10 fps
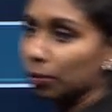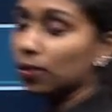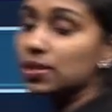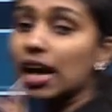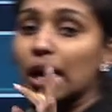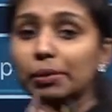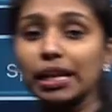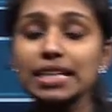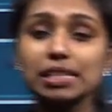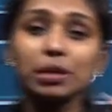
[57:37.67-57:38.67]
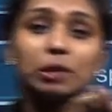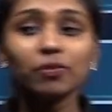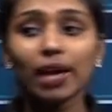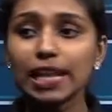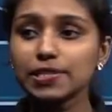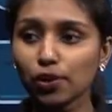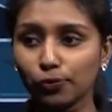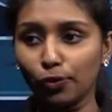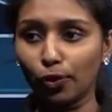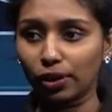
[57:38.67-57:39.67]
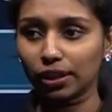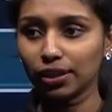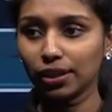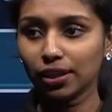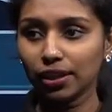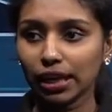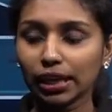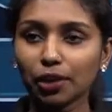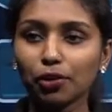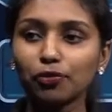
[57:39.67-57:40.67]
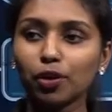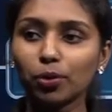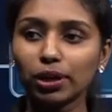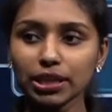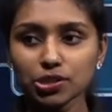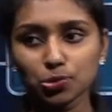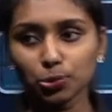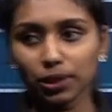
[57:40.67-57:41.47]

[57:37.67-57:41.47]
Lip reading: because carbon has a minimum valency of 4. It cannot form only 2